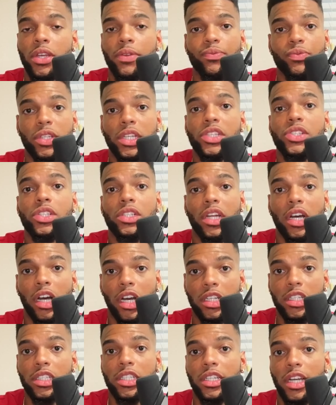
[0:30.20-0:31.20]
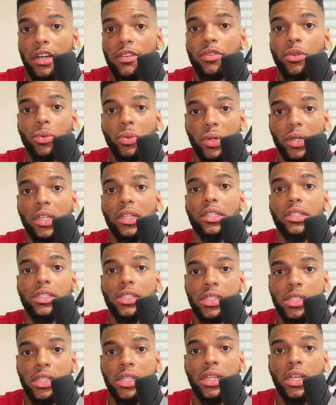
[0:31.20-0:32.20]
these are the undercover
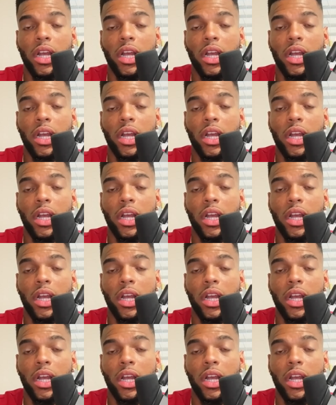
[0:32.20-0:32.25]
ones.